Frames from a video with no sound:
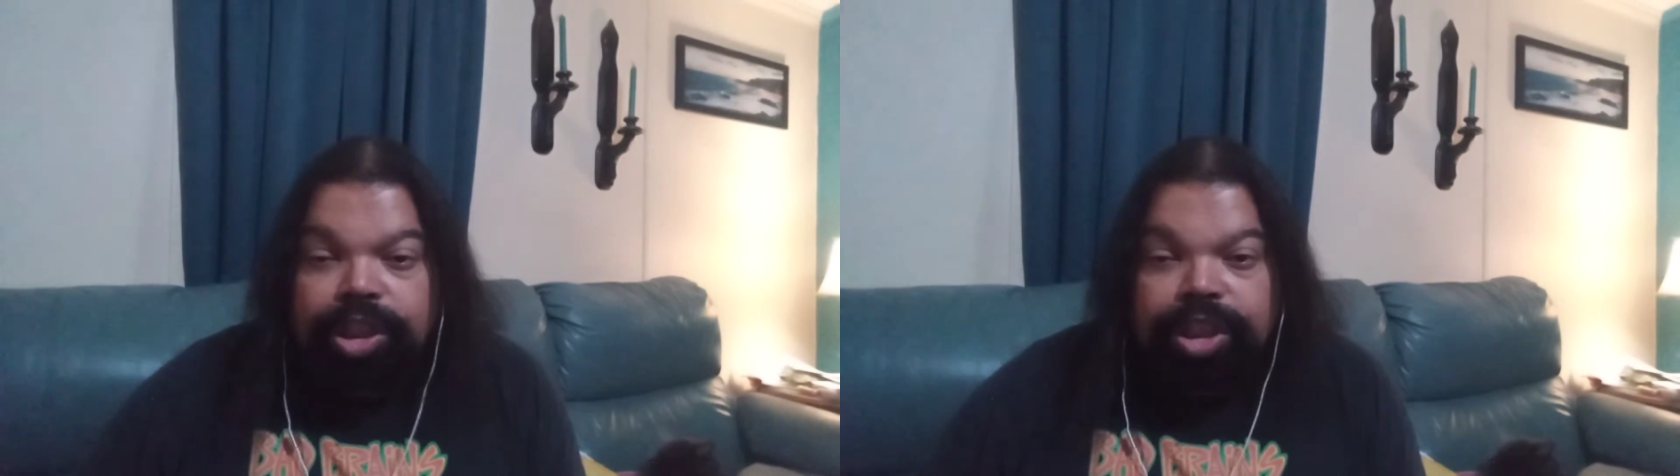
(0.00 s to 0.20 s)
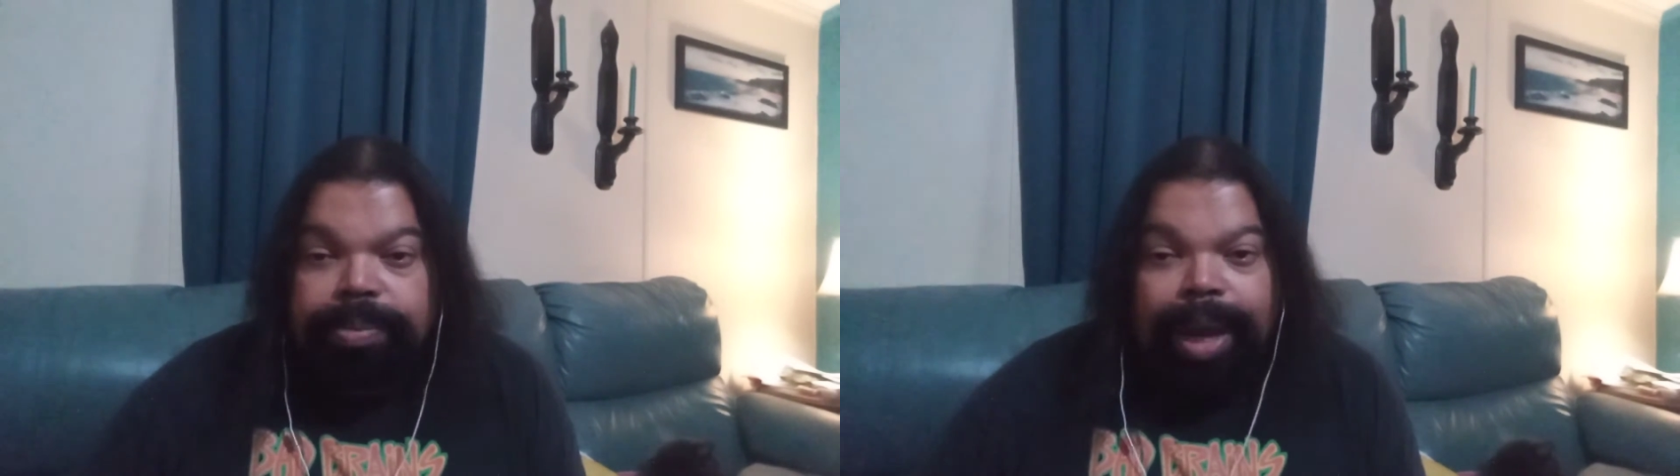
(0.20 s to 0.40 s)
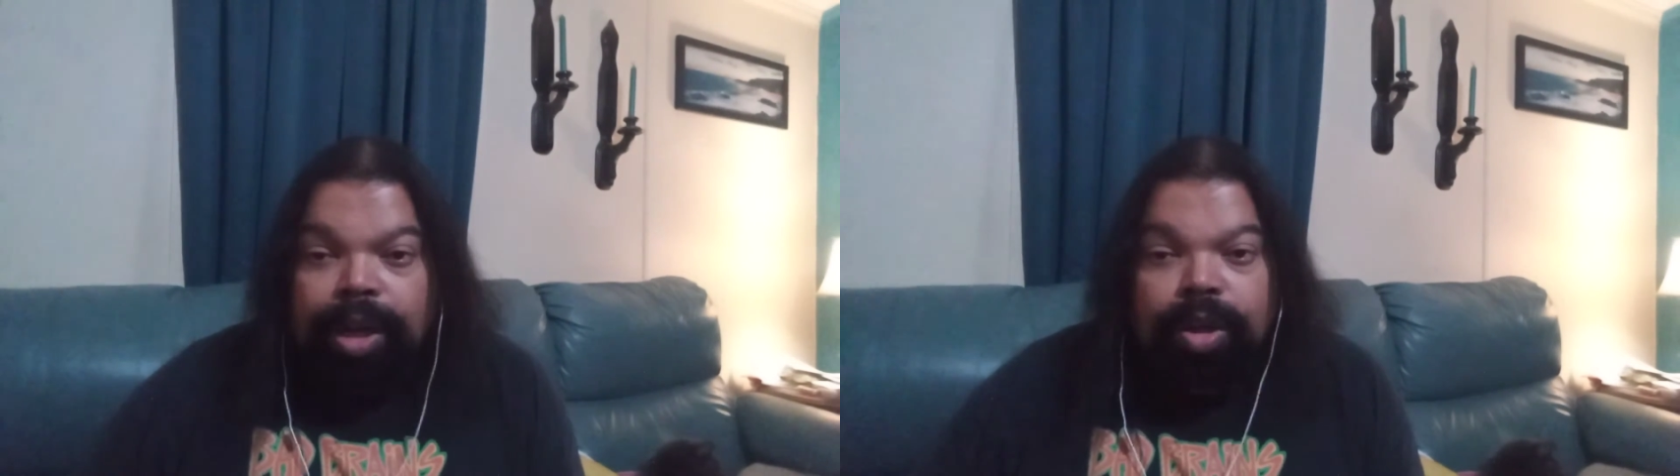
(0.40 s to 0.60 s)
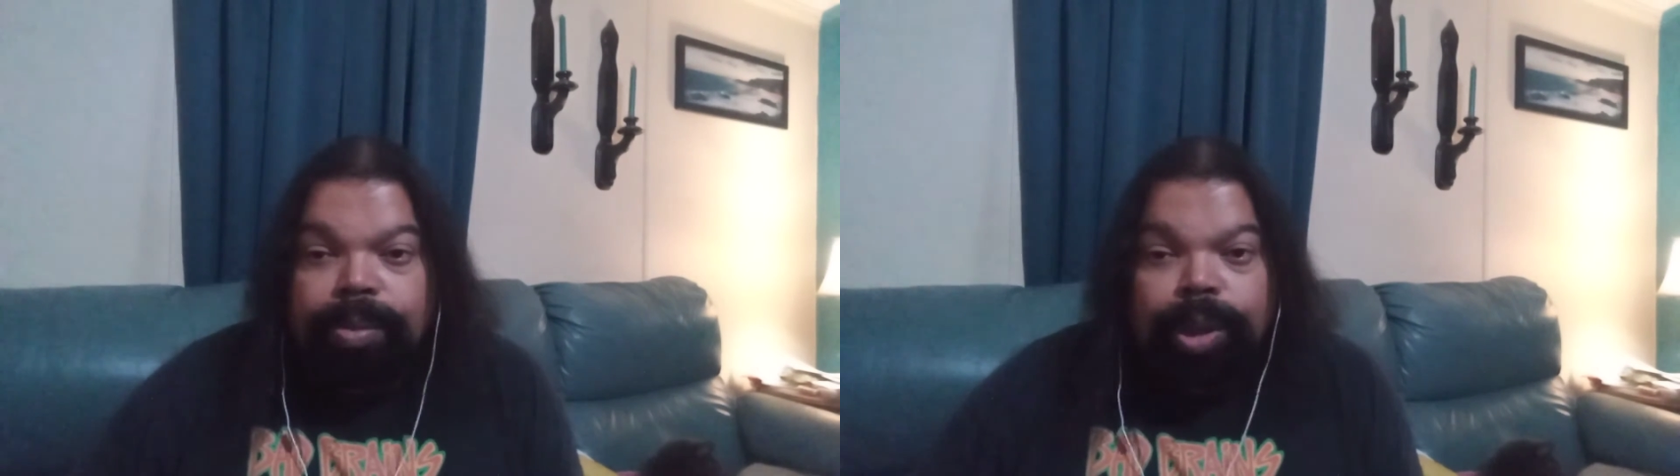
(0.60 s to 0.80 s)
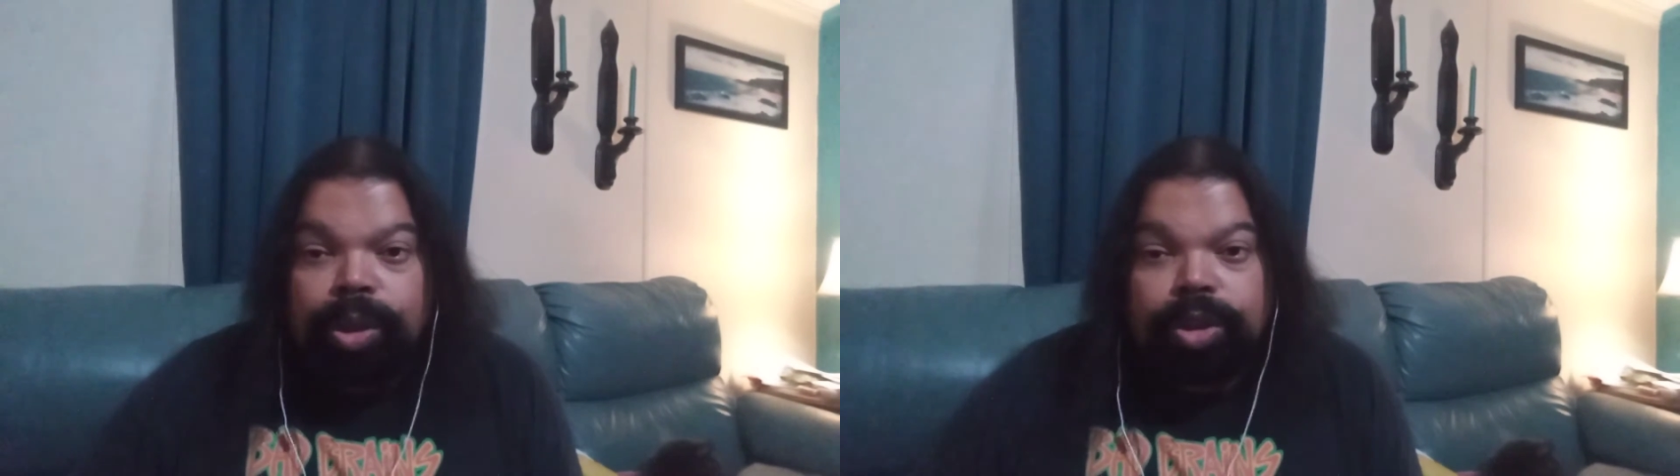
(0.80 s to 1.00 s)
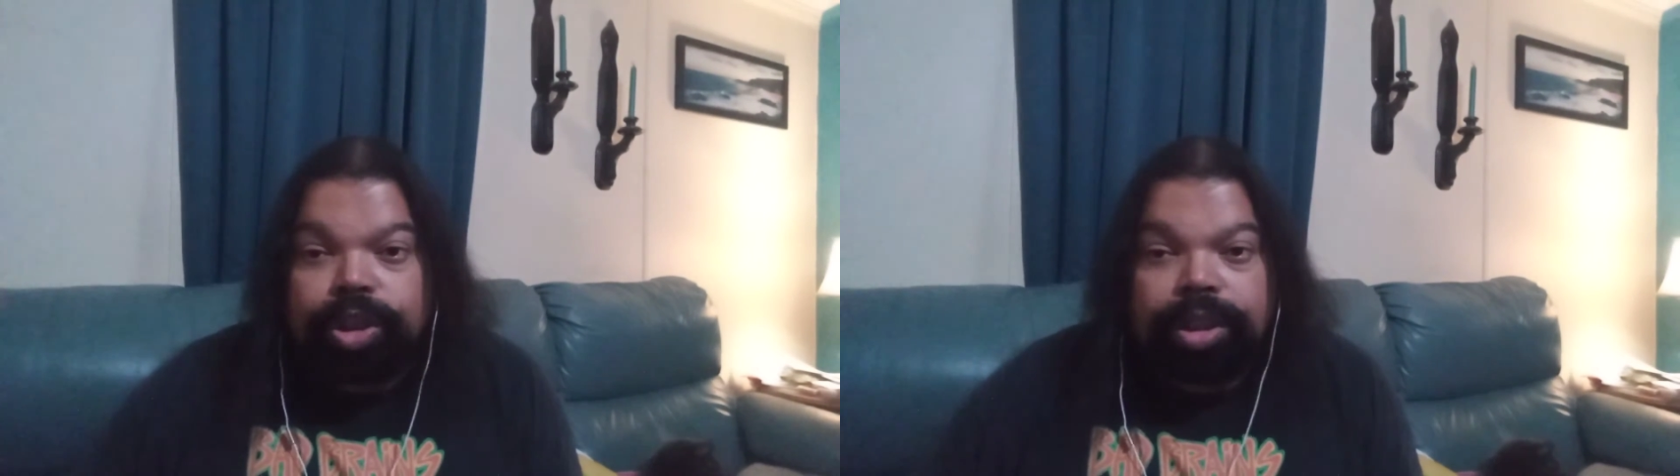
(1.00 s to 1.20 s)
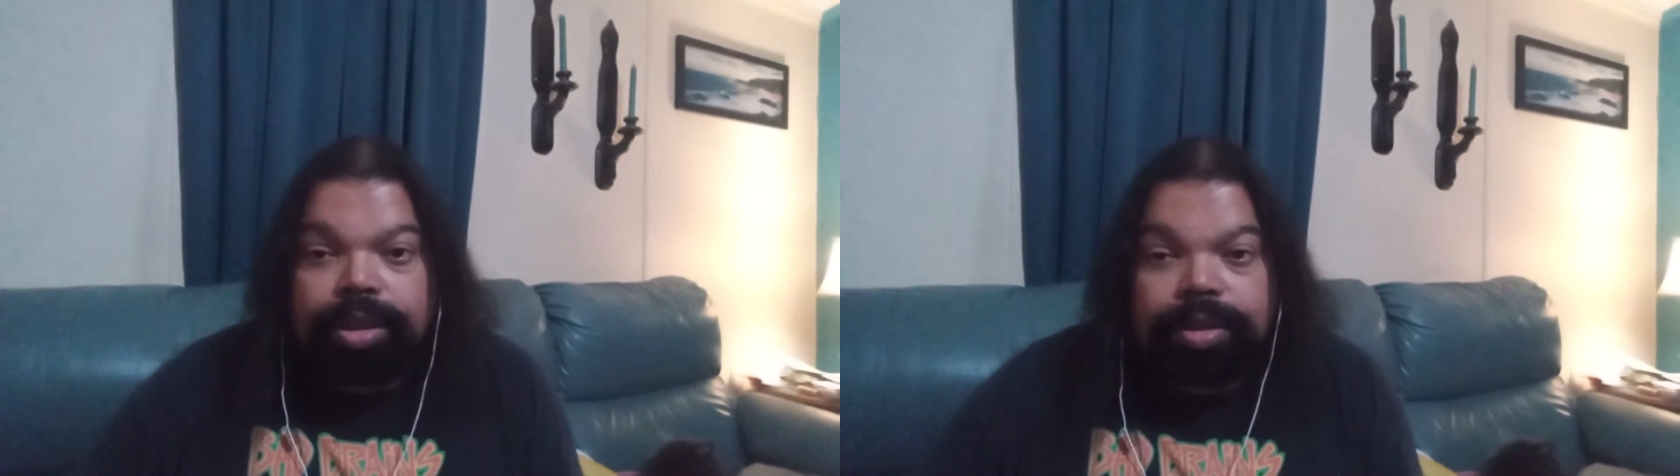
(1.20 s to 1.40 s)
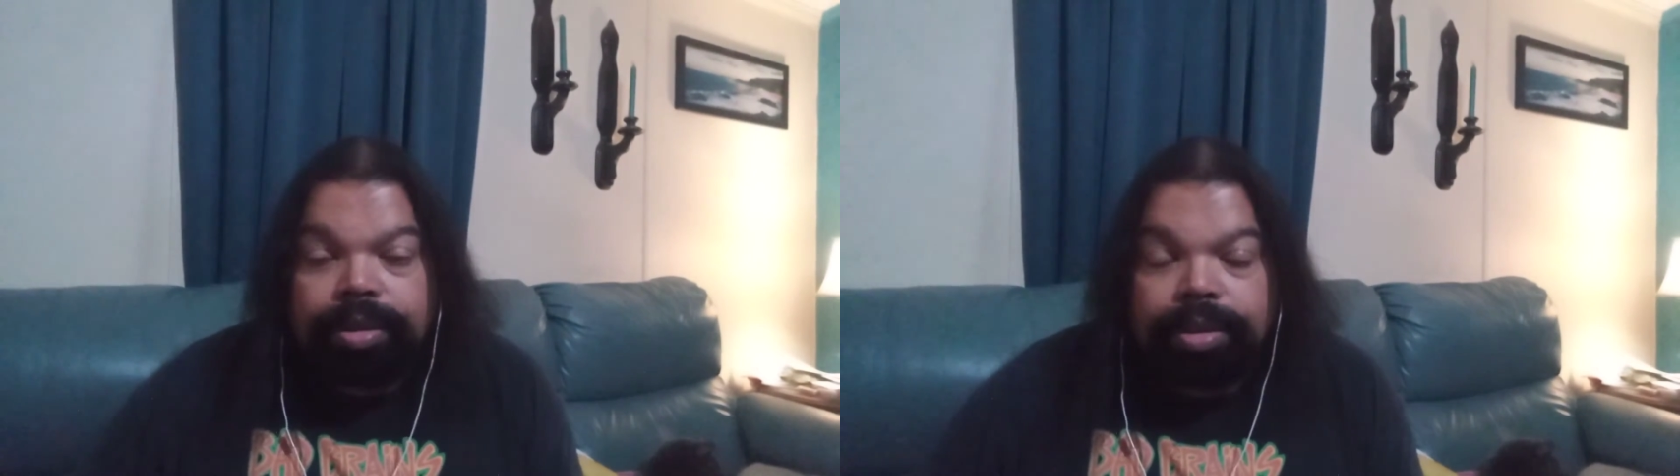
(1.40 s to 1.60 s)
She's back on her bullshit.